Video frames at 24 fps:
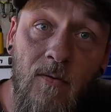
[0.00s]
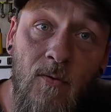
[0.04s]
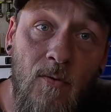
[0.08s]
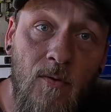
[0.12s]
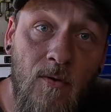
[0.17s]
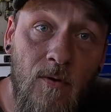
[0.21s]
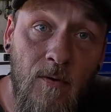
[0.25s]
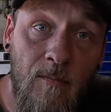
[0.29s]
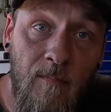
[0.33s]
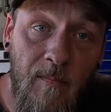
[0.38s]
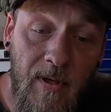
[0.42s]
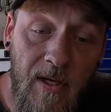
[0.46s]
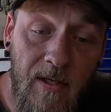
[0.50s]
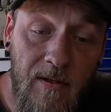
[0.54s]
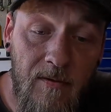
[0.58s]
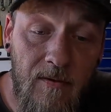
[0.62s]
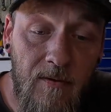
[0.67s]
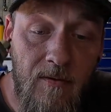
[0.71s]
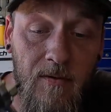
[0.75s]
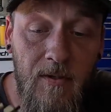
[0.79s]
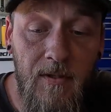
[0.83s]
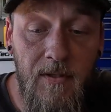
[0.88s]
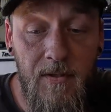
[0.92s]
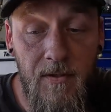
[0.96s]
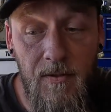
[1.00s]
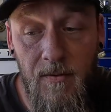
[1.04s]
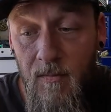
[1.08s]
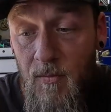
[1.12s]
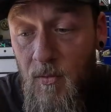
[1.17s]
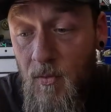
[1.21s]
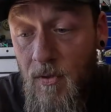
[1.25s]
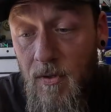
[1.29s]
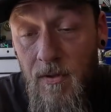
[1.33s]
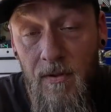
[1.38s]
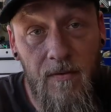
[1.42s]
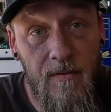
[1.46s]
or metal and you're
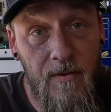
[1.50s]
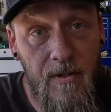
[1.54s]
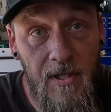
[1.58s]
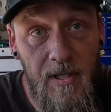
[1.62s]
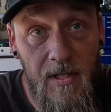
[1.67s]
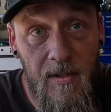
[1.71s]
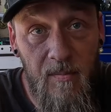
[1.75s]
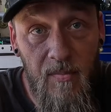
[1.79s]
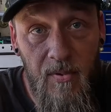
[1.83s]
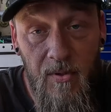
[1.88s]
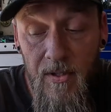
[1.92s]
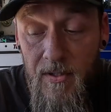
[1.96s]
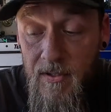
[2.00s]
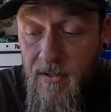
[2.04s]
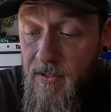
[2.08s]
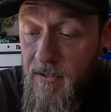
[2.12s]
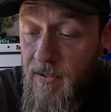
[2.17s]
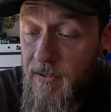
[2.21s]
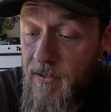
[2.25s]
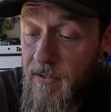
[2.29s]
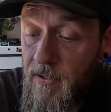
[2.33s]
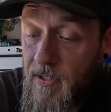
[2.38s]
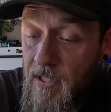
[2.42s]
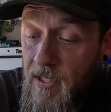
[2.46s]
more 3D printer.